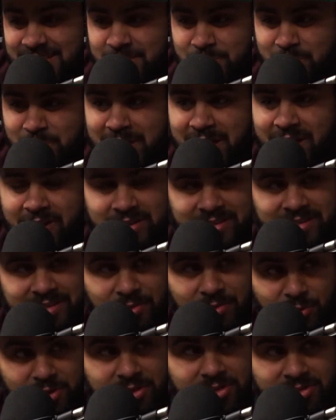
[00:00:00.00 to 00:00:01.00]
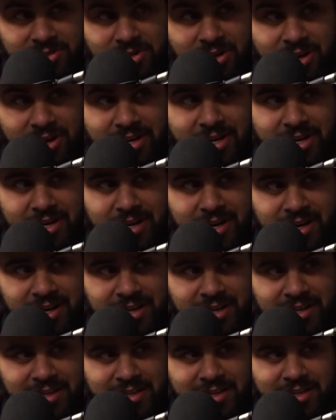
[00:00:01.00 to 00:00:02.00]
This is embarrassing. We're
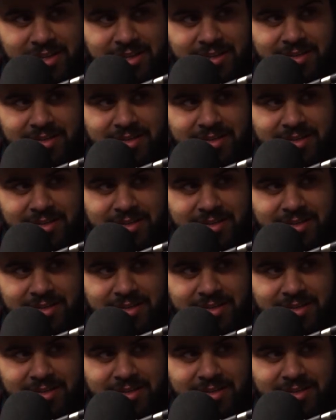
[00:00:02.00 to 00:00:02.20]
starting?